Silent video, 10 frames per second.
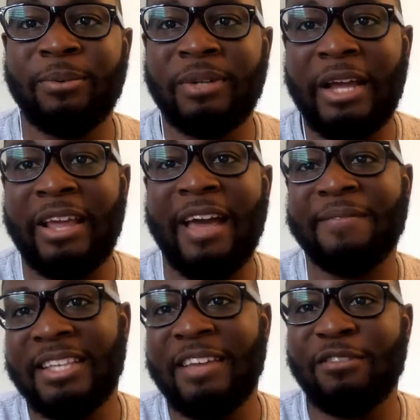Now they have to
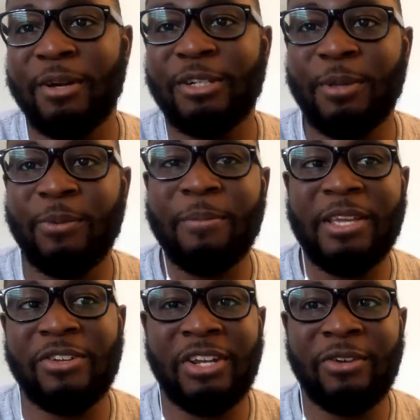save a bunch of people and make
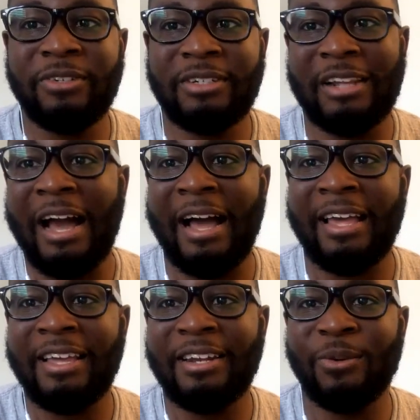sure they don't die
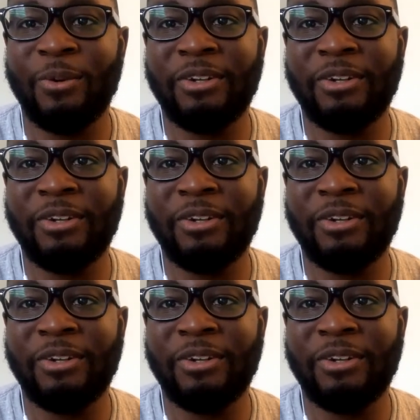in the world they're